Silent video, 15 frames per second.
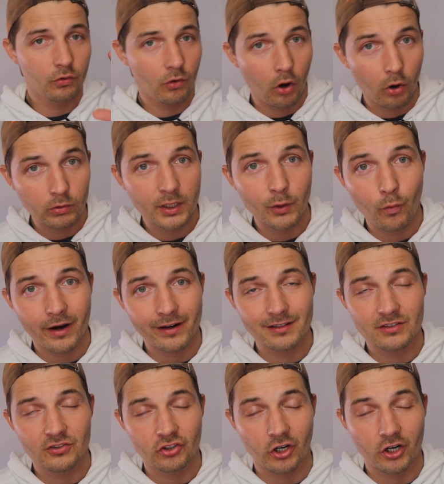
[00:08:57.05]
Only
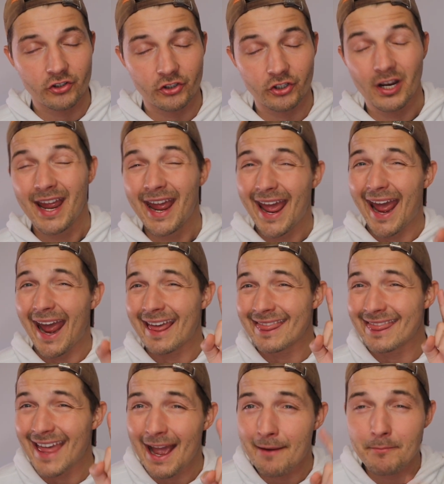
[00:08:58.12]
wireless charger.
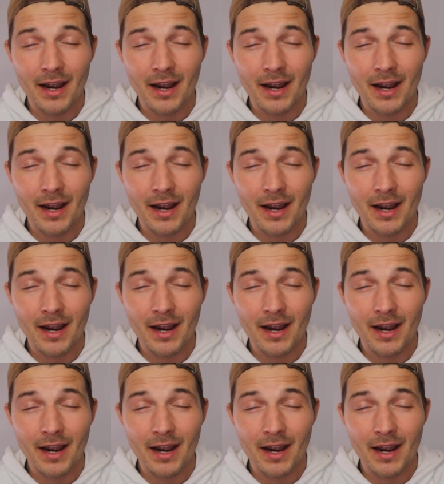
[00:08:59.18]
And that